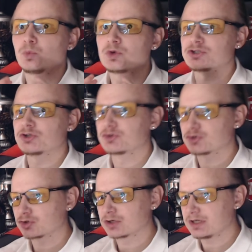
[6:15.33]
We should
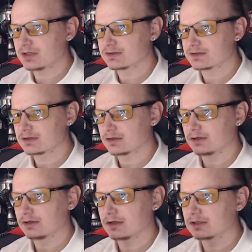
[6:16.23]
treat
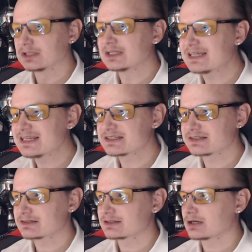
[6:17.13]
at
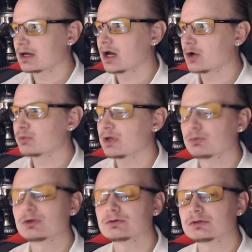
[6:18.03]
least how
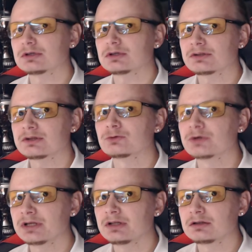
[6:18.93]
people, the
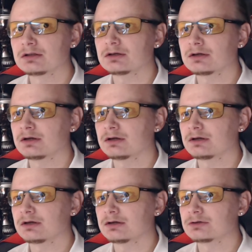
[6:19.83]
real
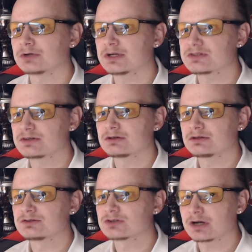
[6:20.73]
racer
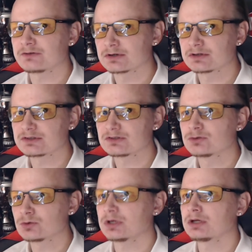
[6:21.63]
drivers
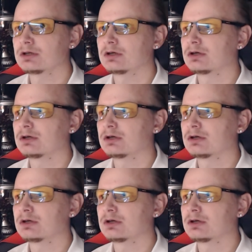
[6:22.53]
doing,